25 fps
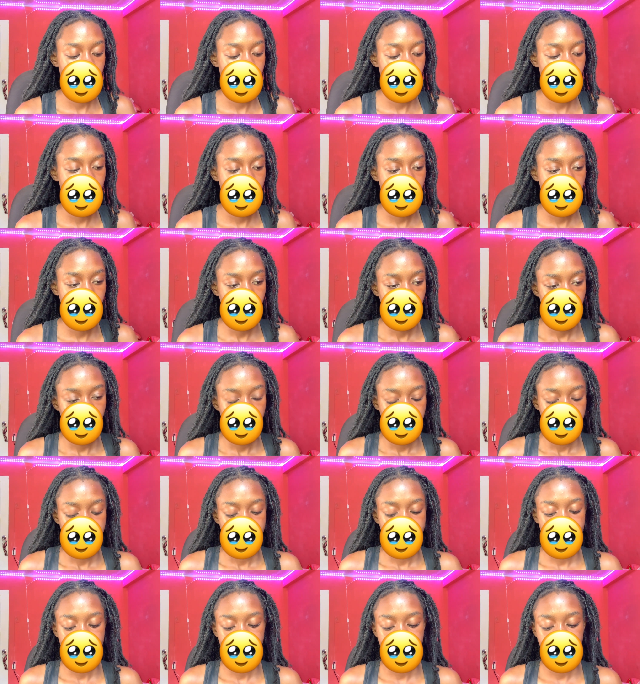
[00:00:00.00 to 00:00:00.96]

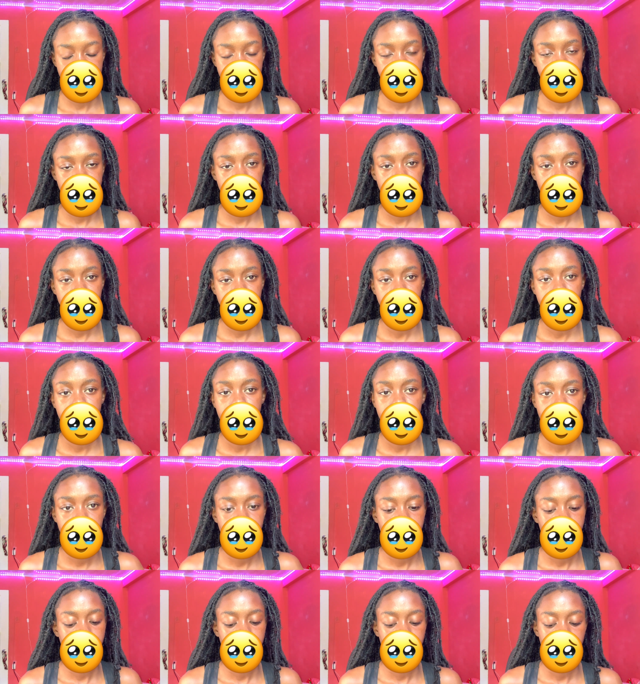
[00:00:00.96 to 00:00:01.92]

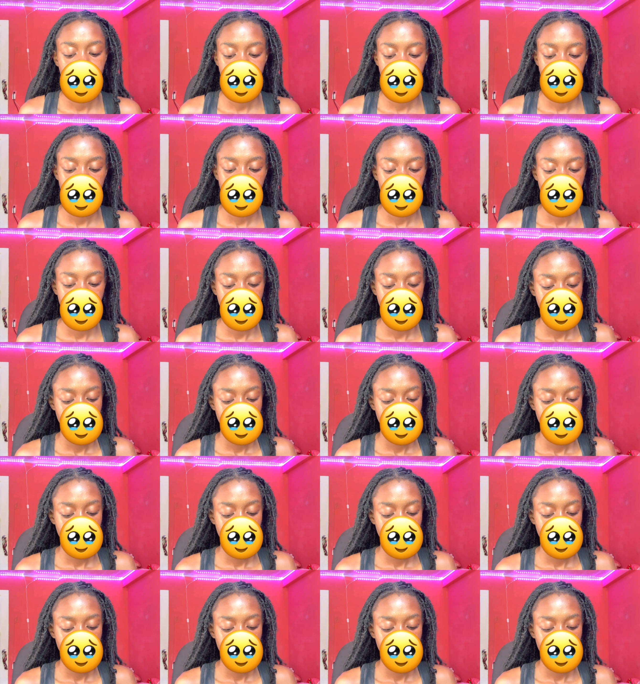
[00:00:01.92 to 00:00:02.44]
(no one is talking)